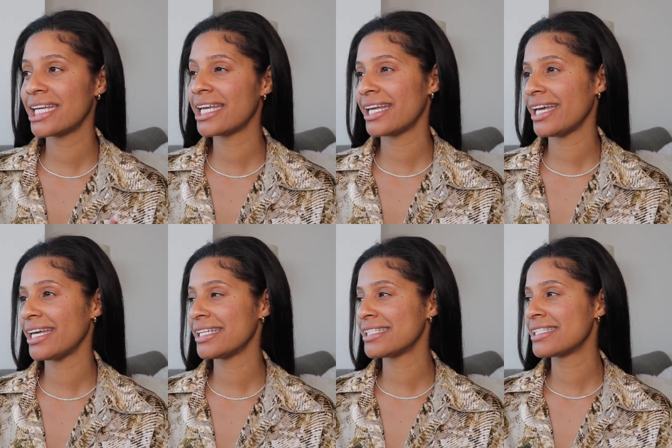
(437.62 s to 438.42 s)
see it
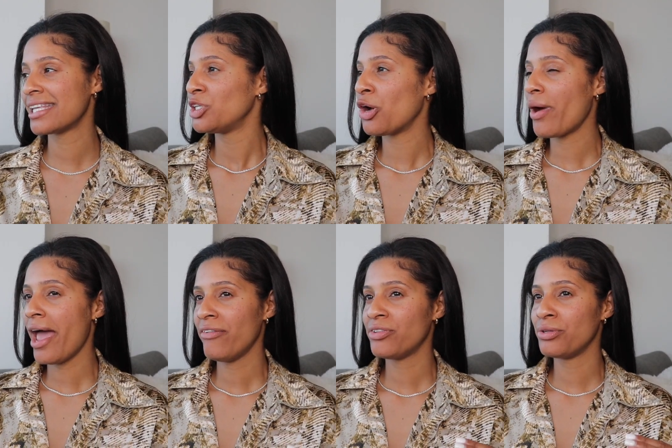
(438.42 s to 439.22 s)
as, you know,
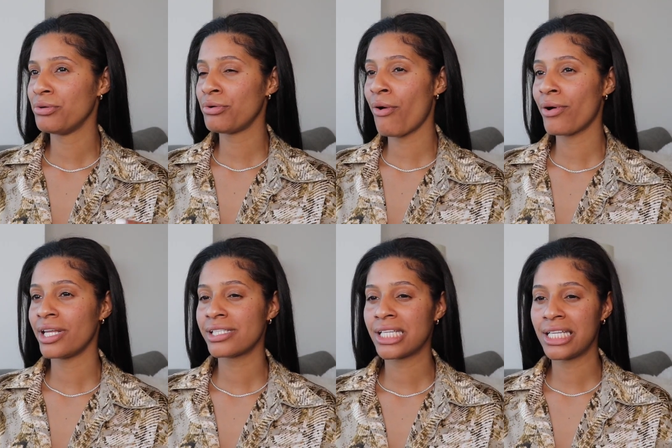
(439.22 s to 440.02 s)
afternoon
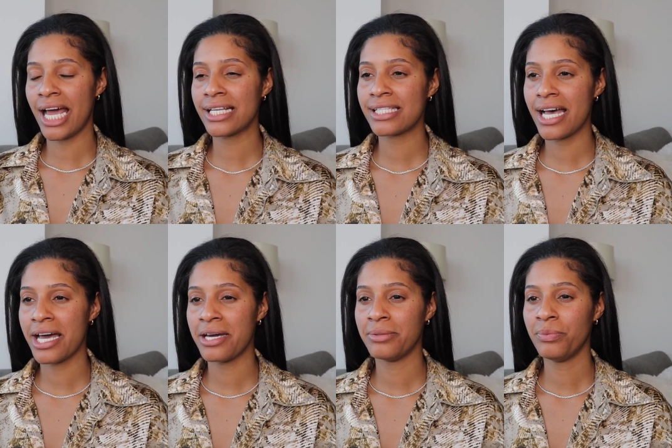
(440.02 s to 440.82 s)
going into the
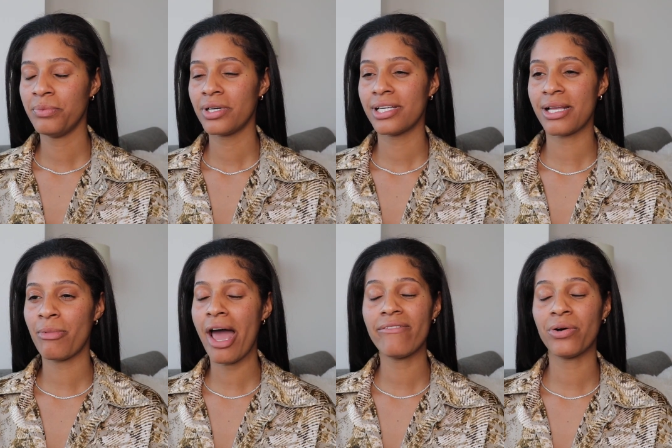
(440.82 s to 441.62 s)
nighttime, because
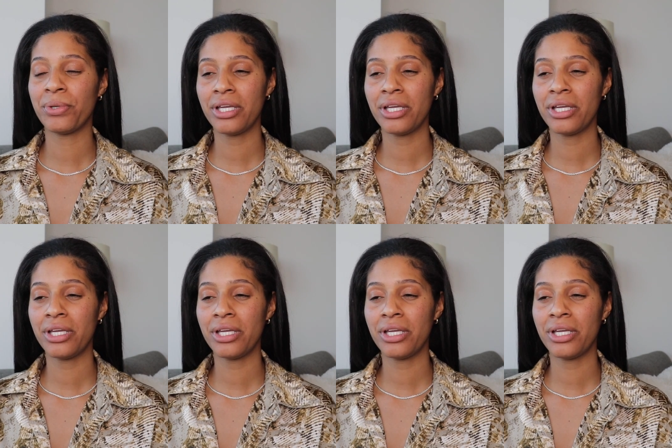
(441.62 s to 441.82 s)
I'm gonna have on